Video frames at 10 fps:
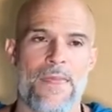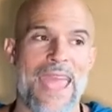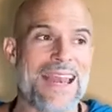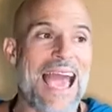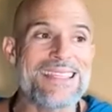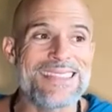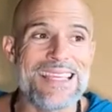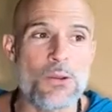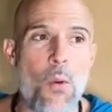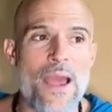And guys,
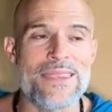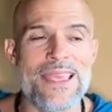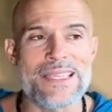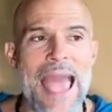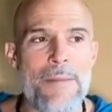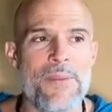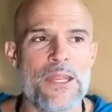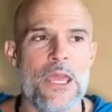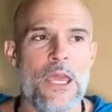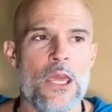this
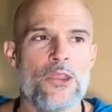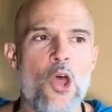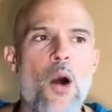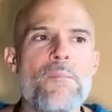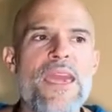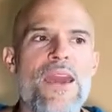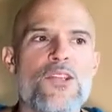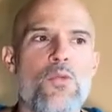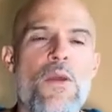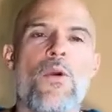happened not
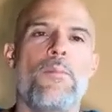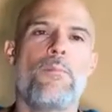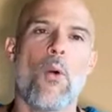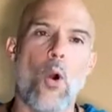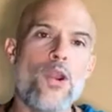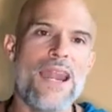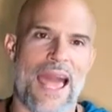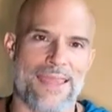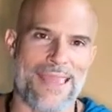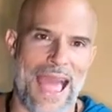because we were born
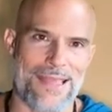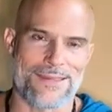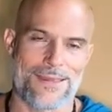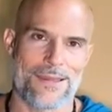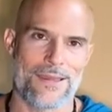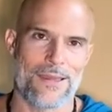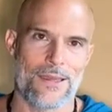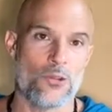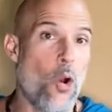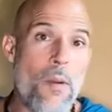like that.
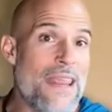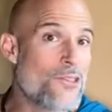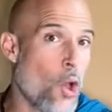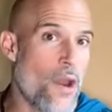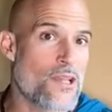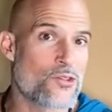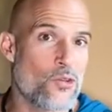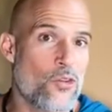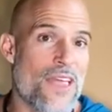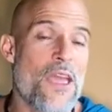Nobody taught us to
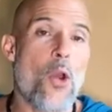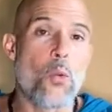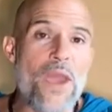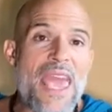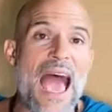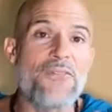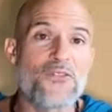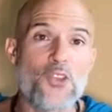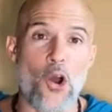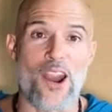do that. We
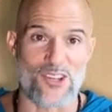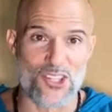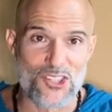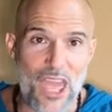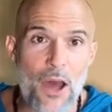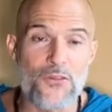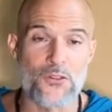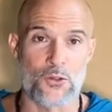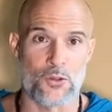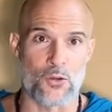have taught ourselves
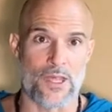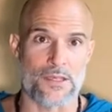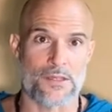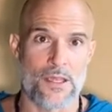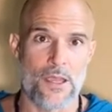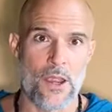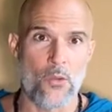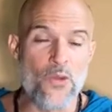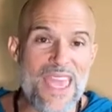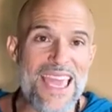to do this.
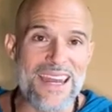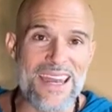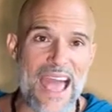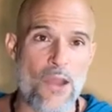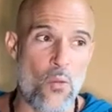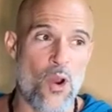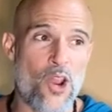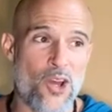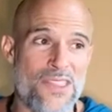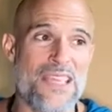Regan and I
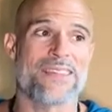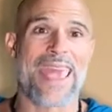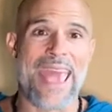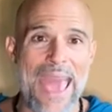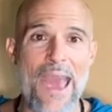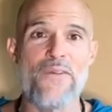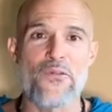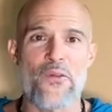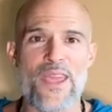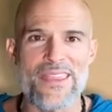work on this
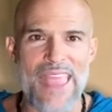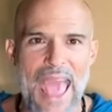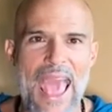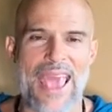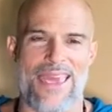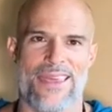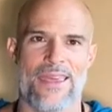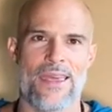every day.